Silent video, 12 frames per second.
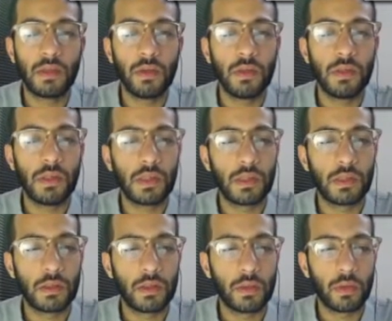So this is
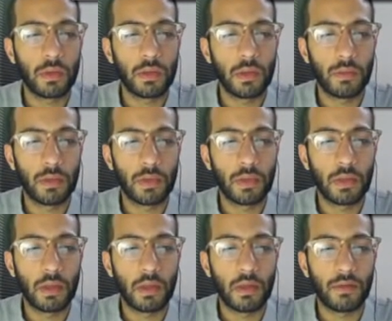the total
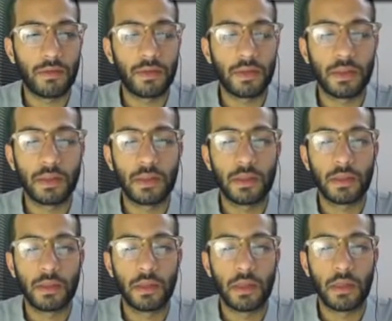number of
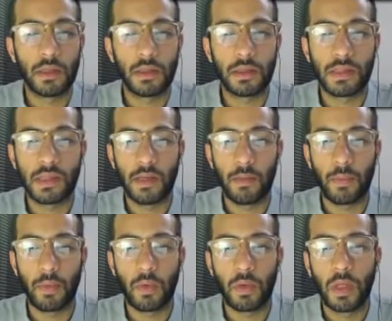the
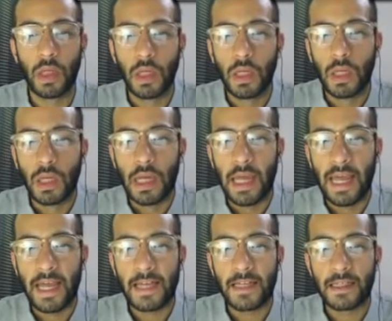sample.
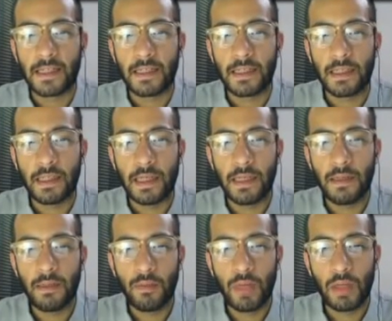And
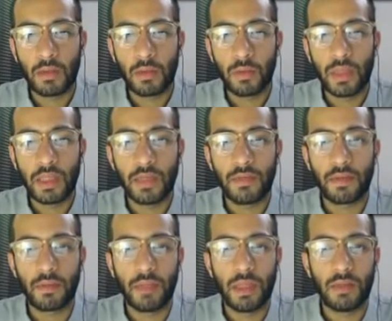in the middle, we
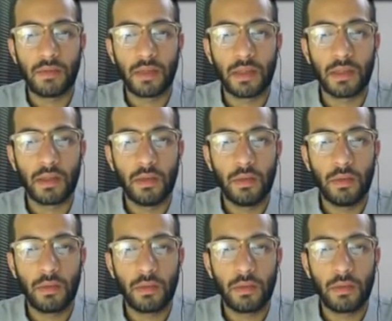have the mean value,